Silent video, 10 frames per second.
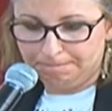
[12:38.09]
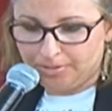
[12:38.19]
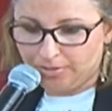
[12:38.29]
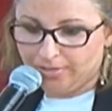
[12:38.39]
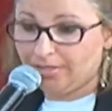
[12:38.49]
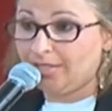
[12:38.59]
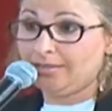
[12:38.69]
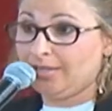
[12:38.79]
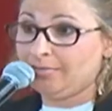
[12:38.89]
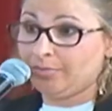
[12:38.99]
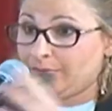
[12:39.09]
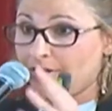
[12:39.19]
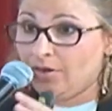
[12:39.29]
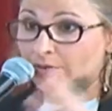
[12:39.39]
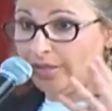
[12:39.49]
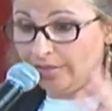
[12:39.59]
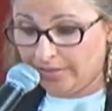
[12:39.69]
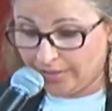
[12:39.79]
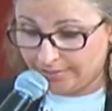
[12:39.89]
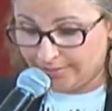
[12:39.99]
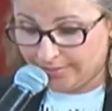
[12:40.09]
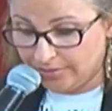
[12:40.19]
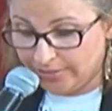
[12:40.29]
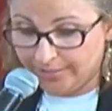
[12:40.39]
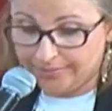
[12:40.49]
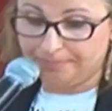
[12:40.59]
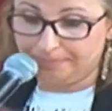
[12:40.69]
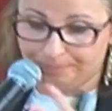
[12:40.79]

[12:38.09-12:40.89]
So then they come up with hokey things to try and.